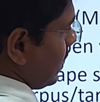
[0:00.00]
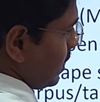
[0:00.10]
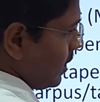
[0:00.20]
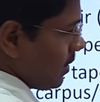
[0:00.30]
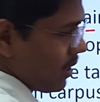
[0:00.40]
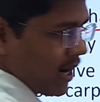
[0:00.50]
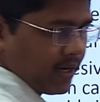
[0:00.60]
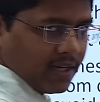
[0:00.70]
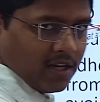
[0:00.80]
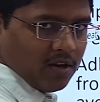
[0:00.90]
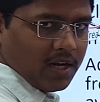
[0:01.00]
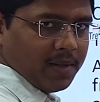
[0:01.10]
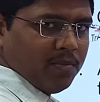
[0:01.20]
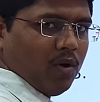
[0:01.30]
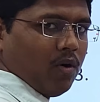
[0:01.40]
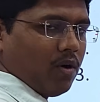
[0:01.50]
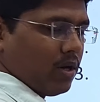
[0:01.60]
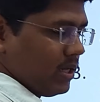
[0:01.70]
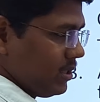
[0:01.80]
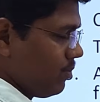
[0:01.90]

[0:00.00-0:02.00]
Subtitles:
the anterior limb or the